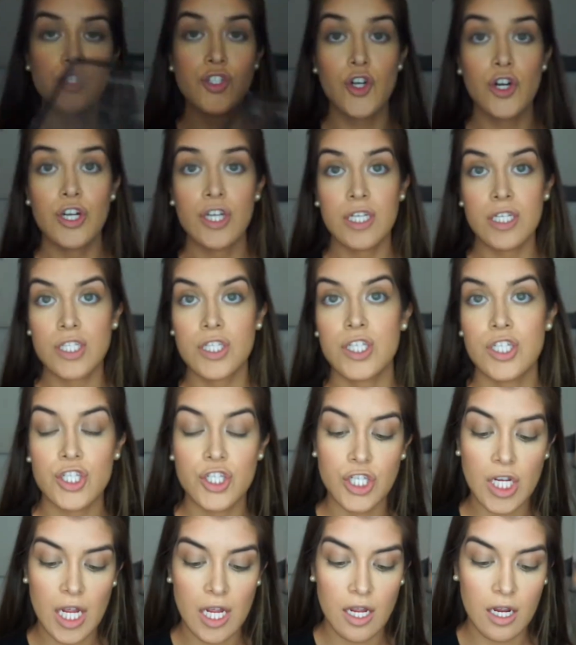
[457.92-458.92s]
darkest
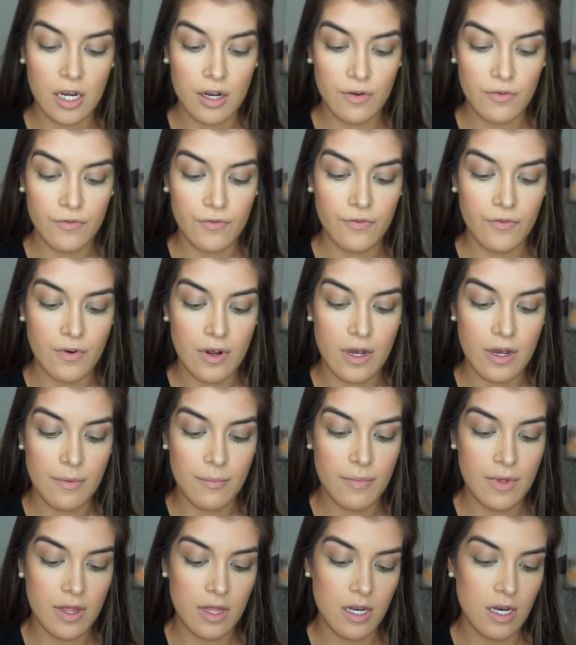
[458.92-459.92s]
shade
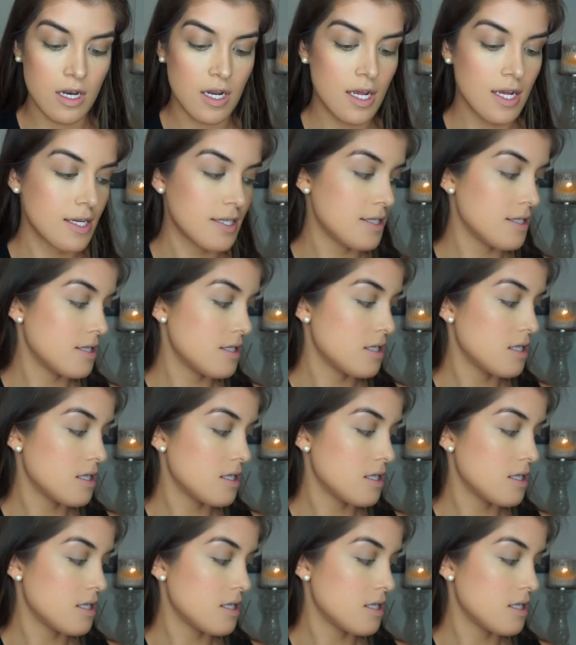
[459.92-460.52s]
from the NYX